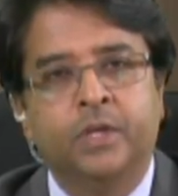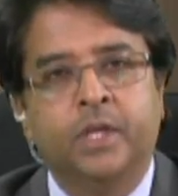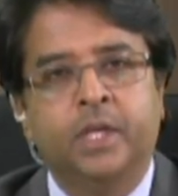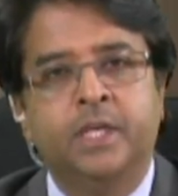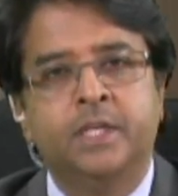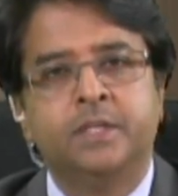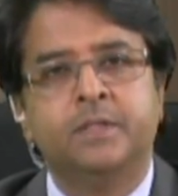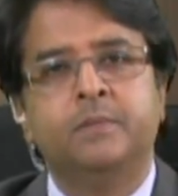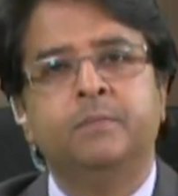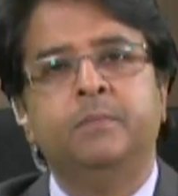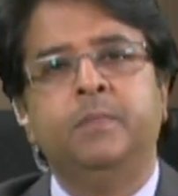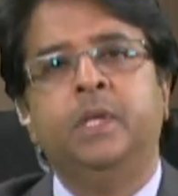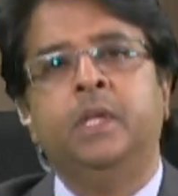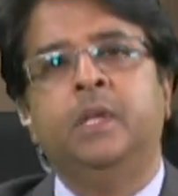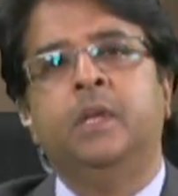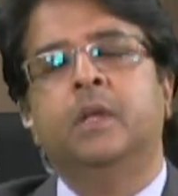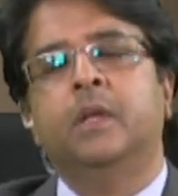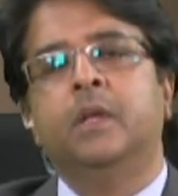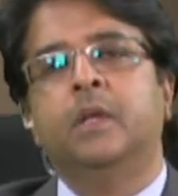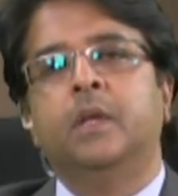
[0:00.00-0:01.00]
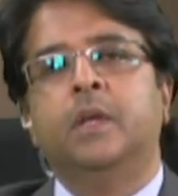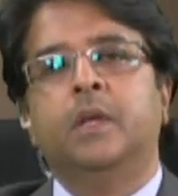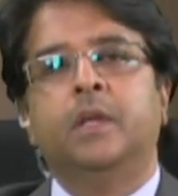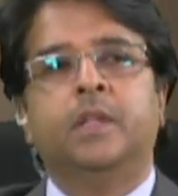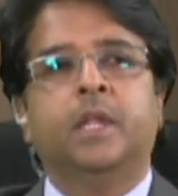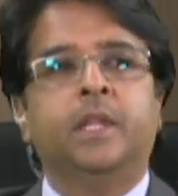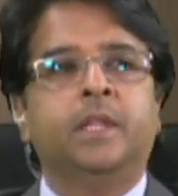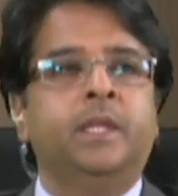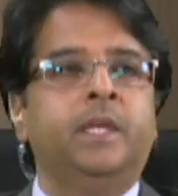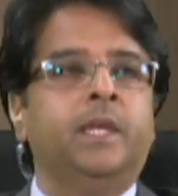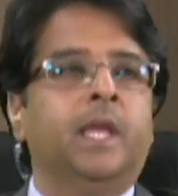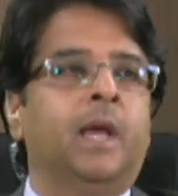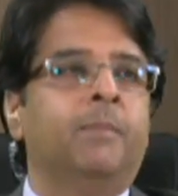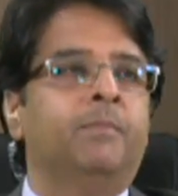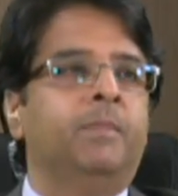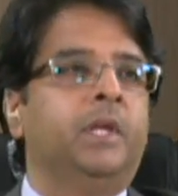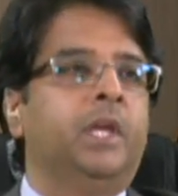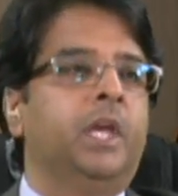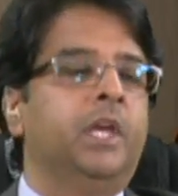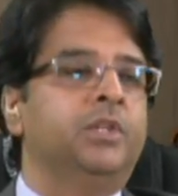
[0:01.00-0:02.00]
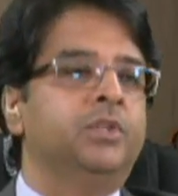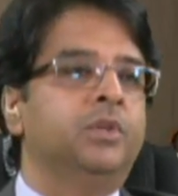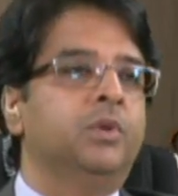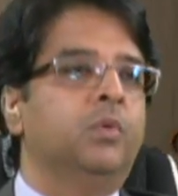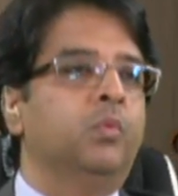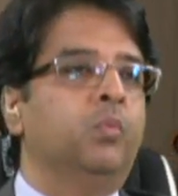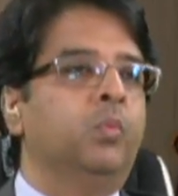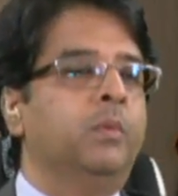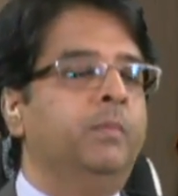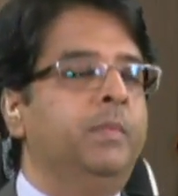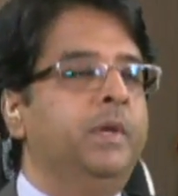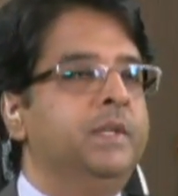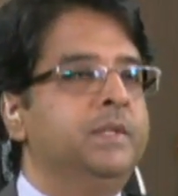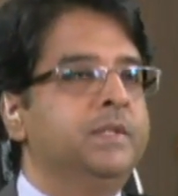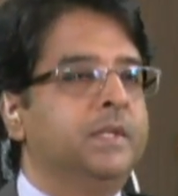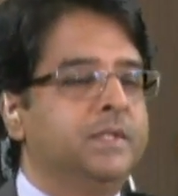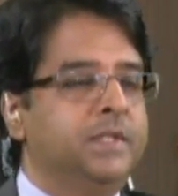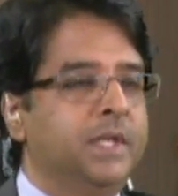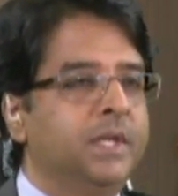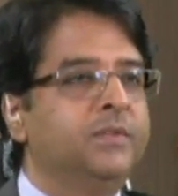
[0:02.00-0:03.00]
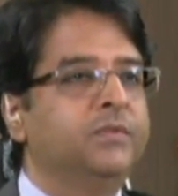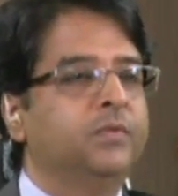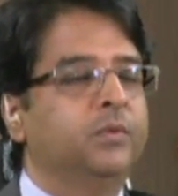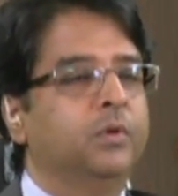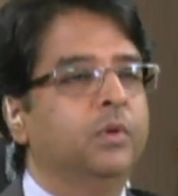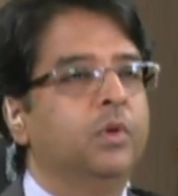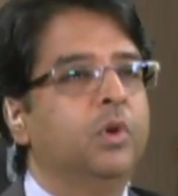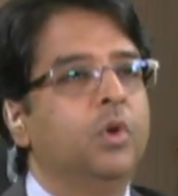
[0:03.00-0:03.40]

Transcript: It doesn't mean that the application will be successful.